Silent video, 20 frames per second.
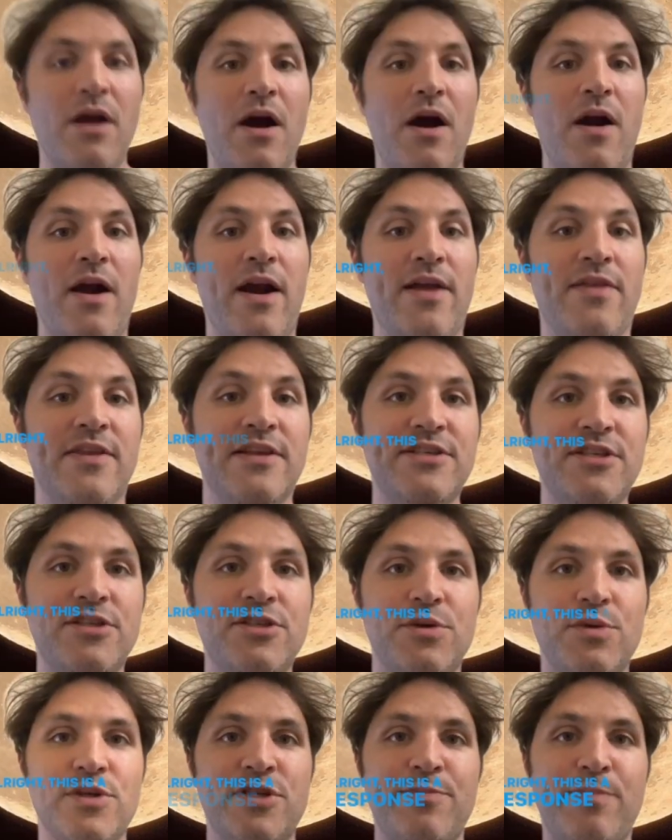All right, this is
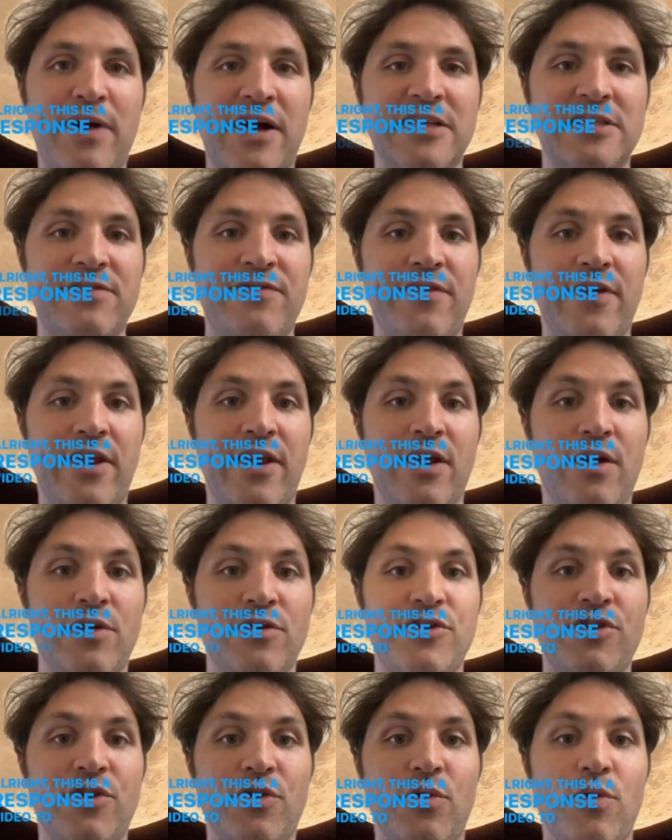a response video
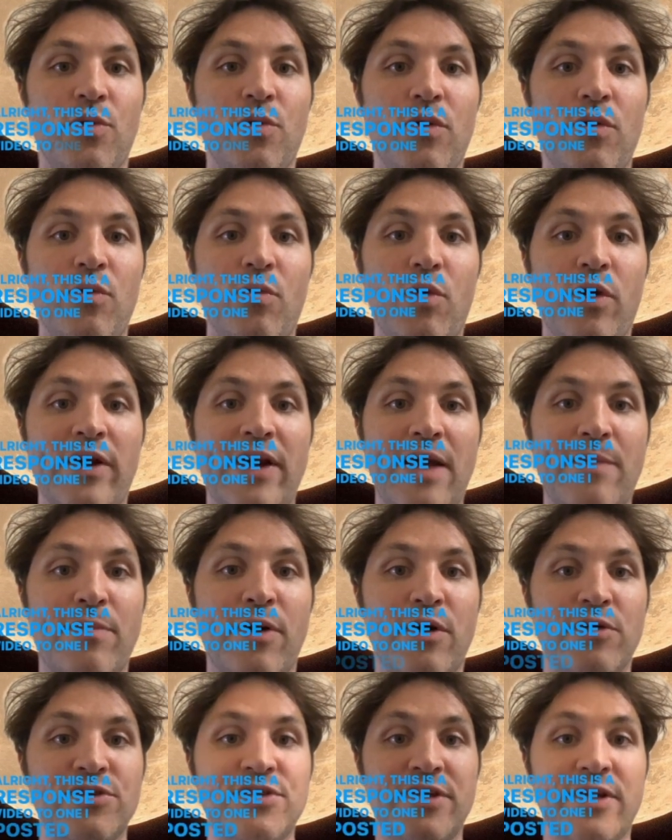to one I
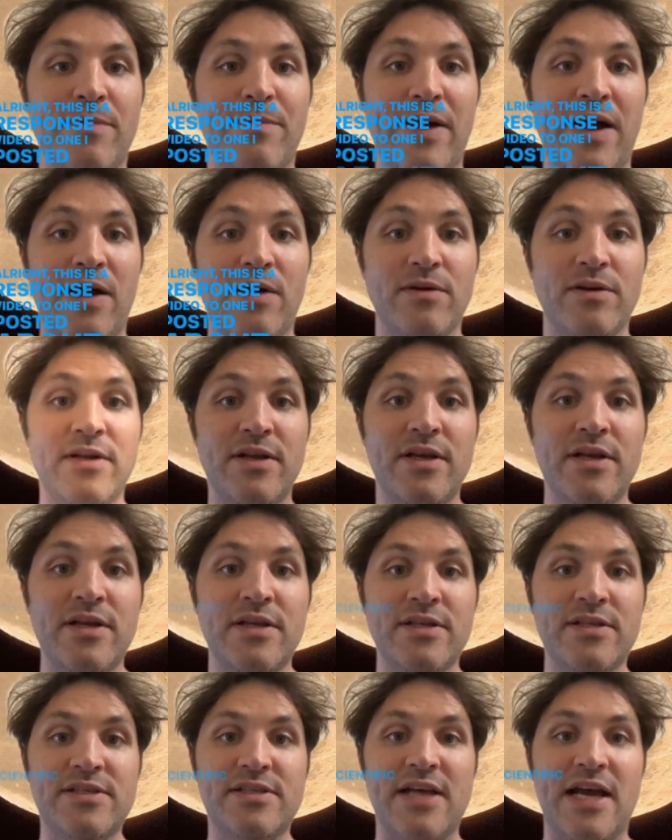posted about
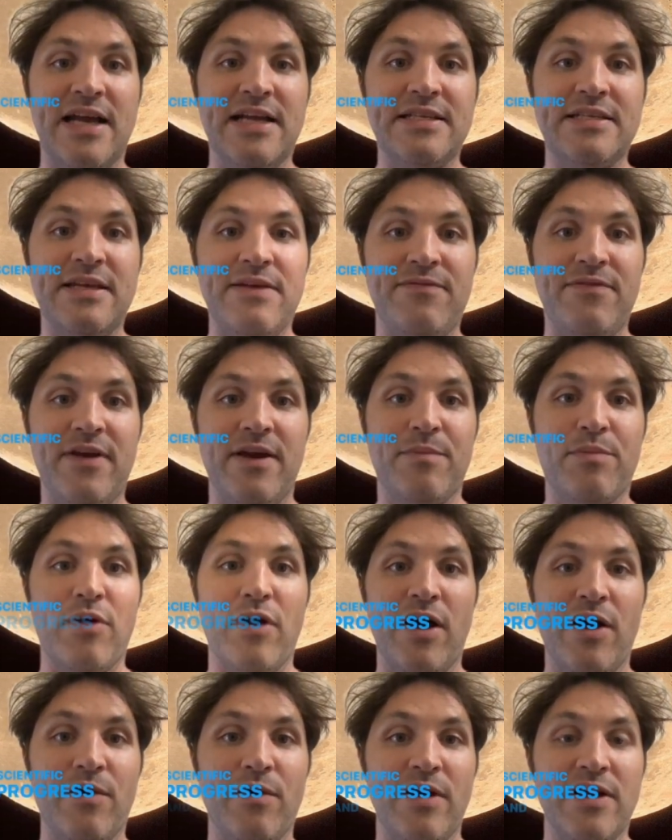scientific
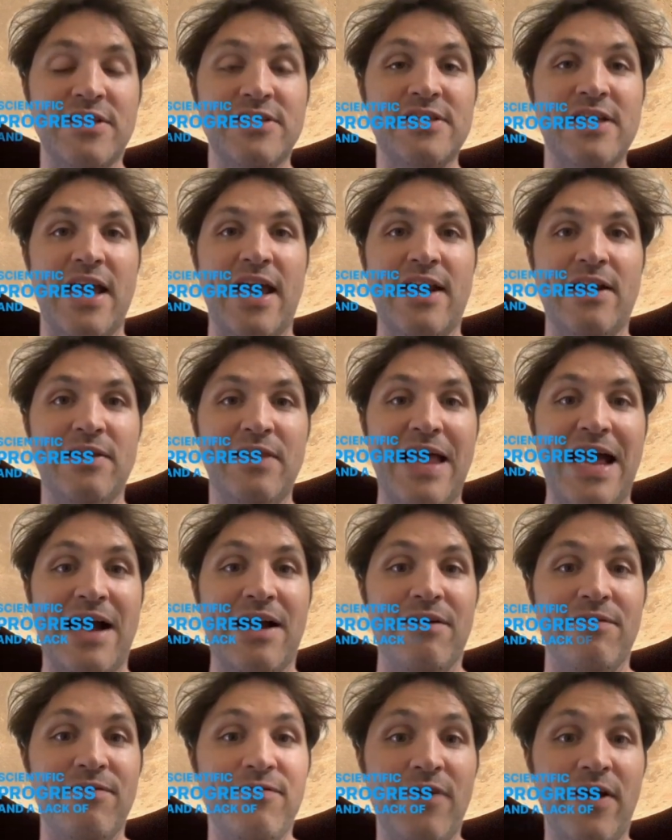progress and a lack
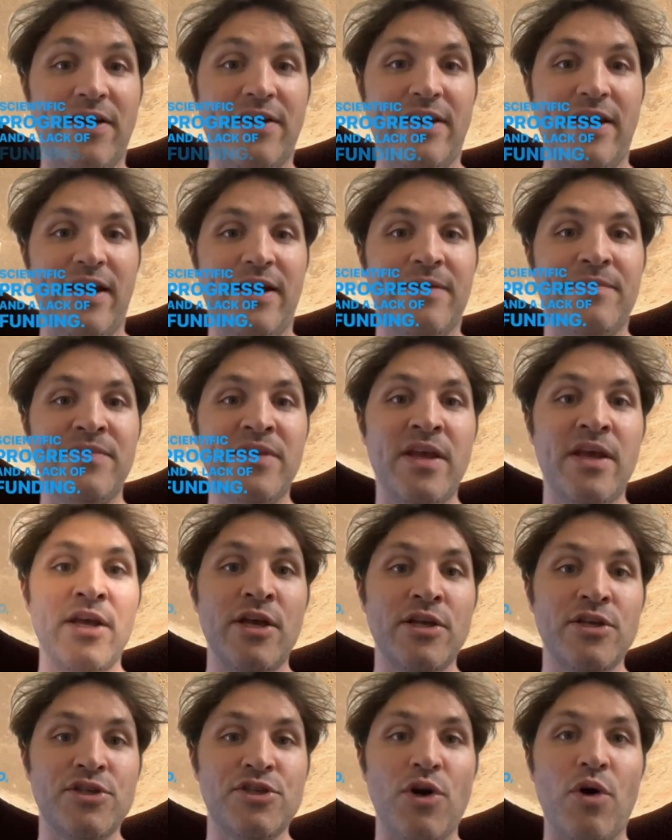of funding.
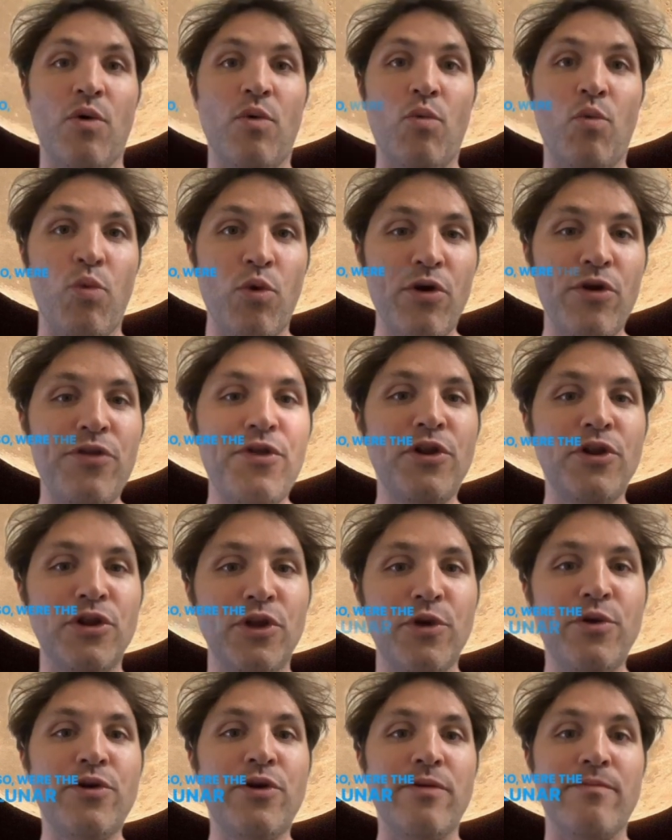So, were the
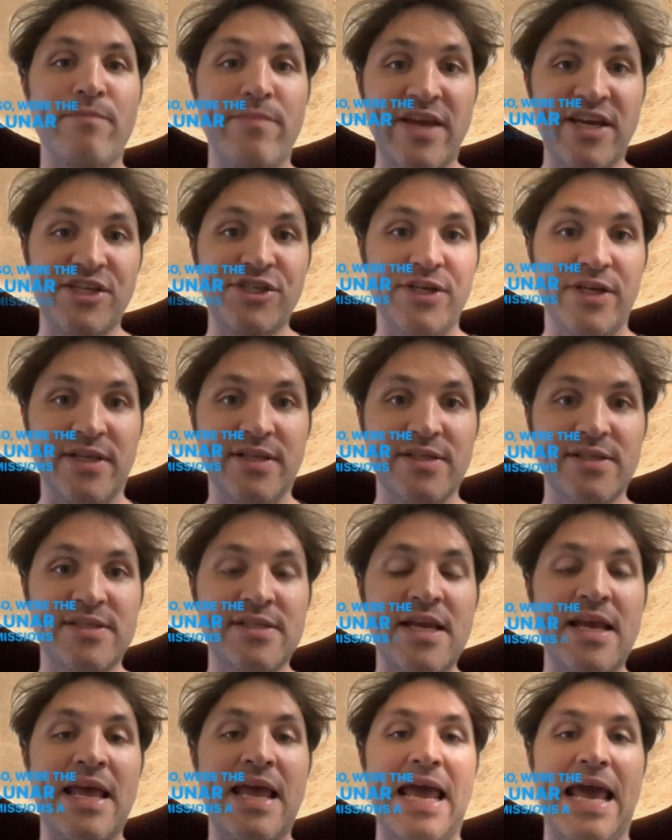lunar
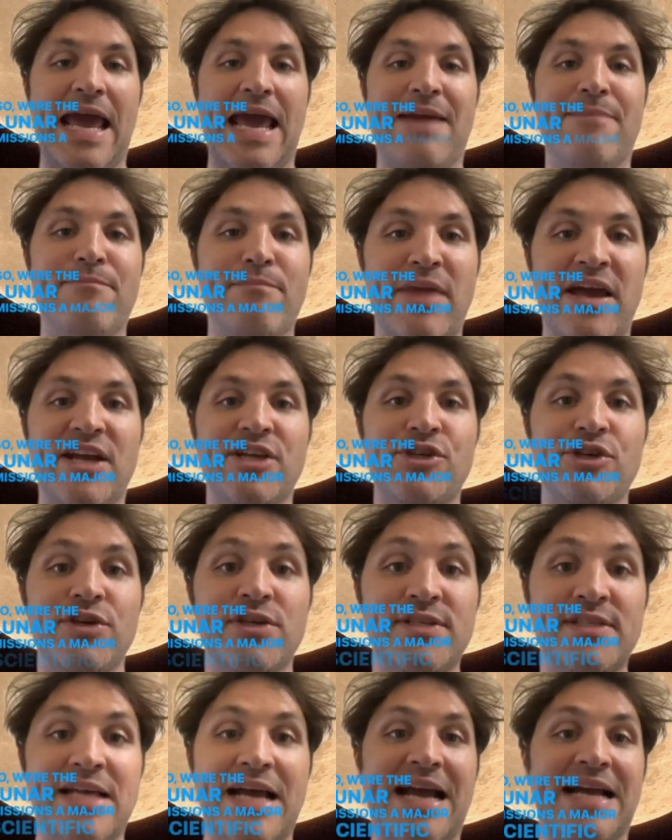missions a major
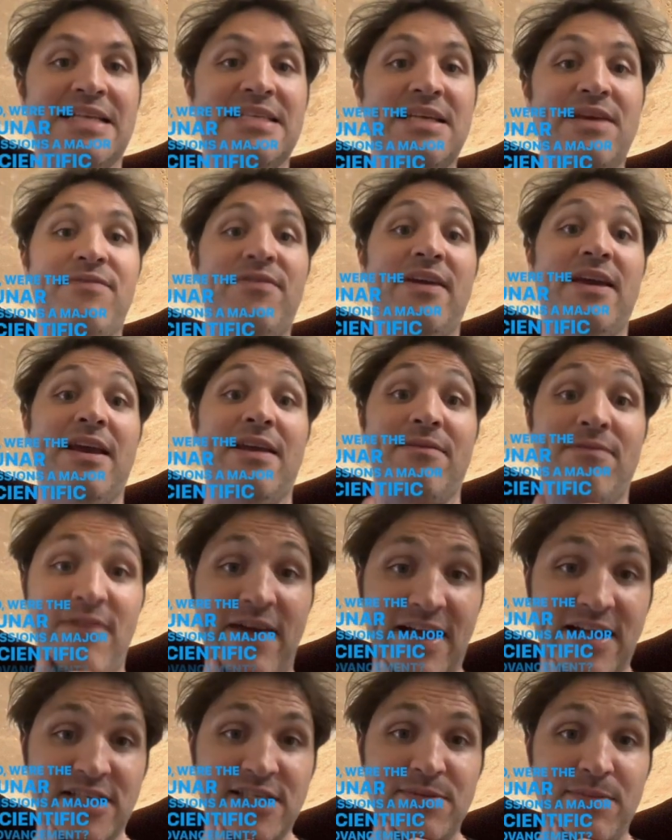scientific
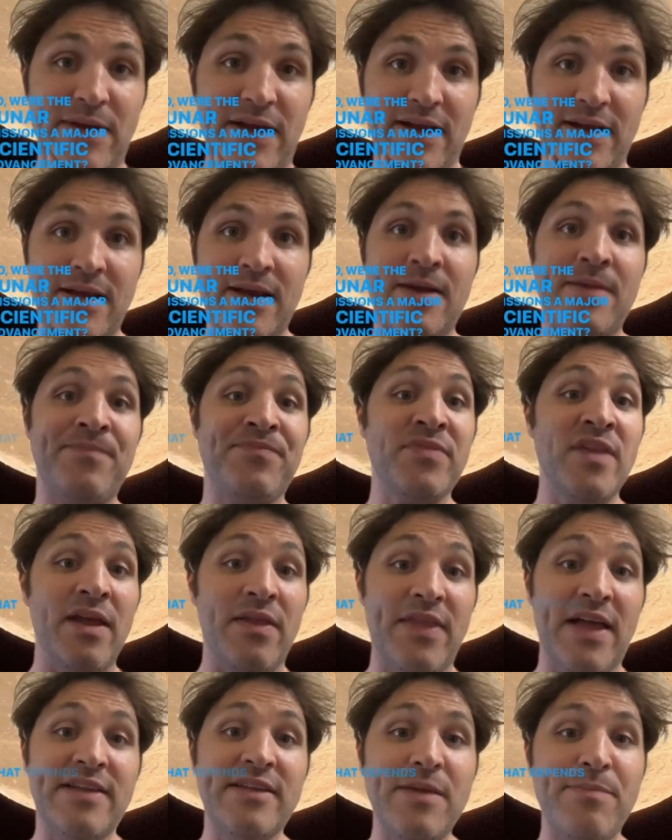advancement?
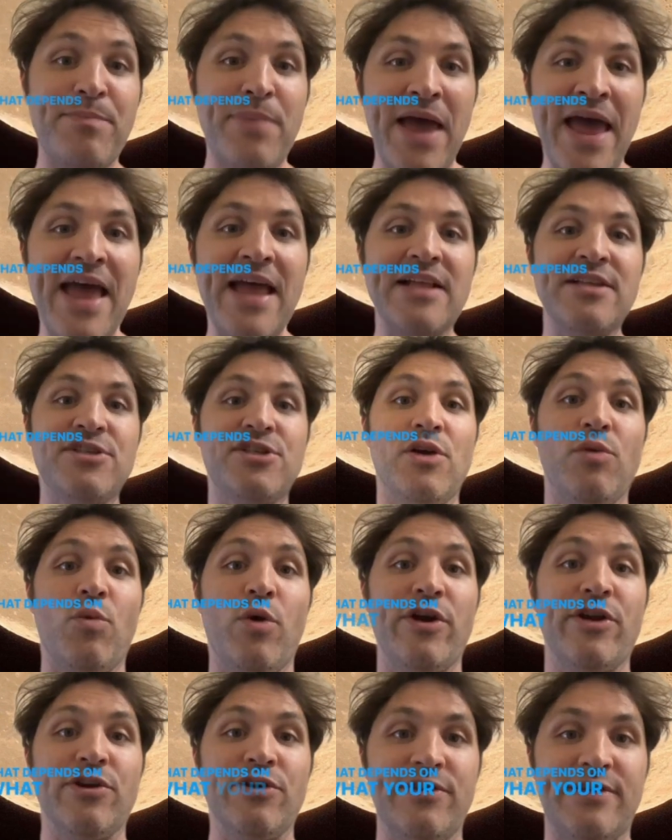That depends on
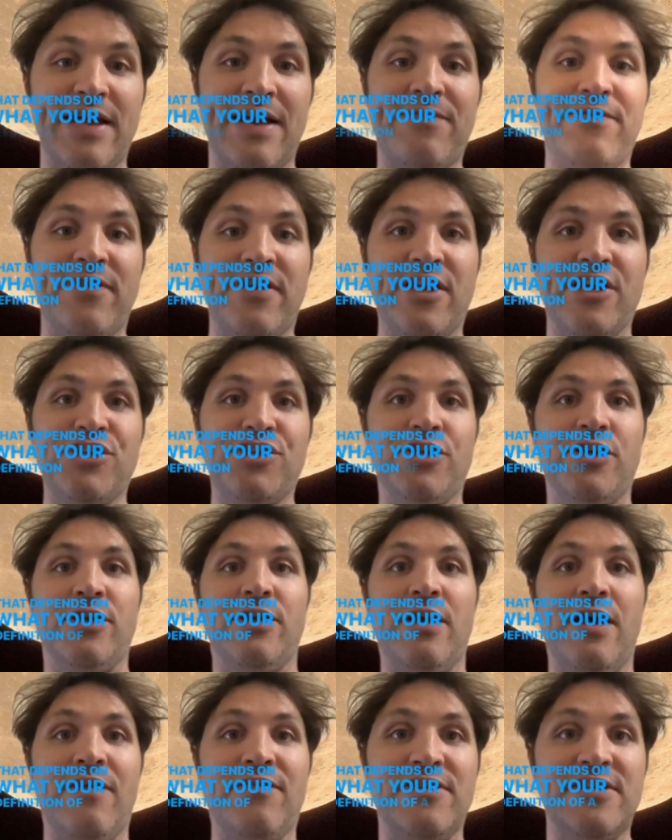what your
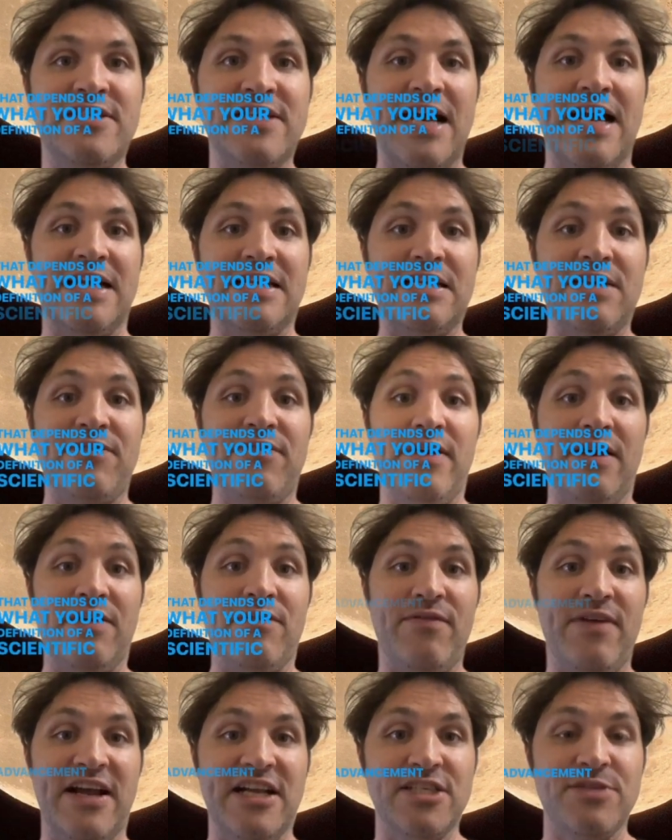definition of a scientific
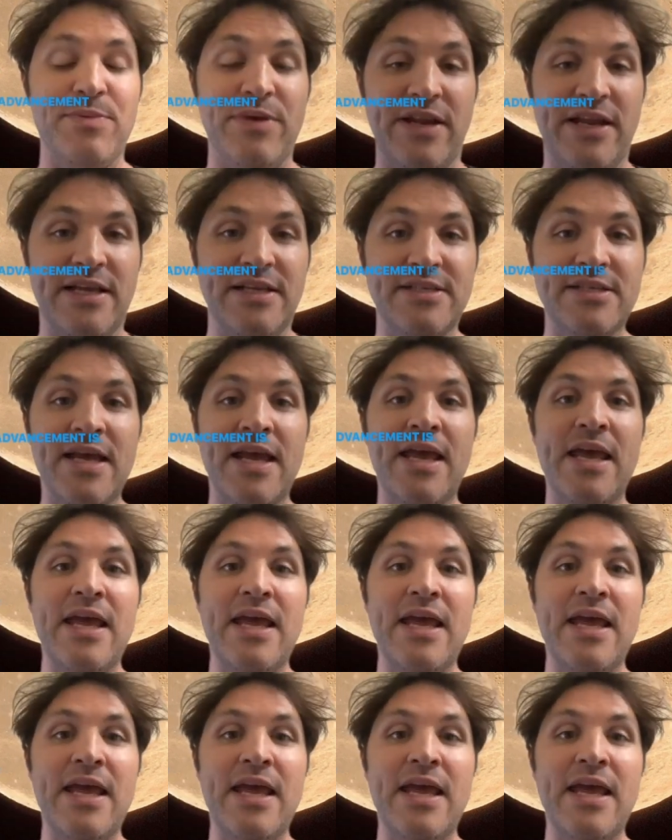advancement is.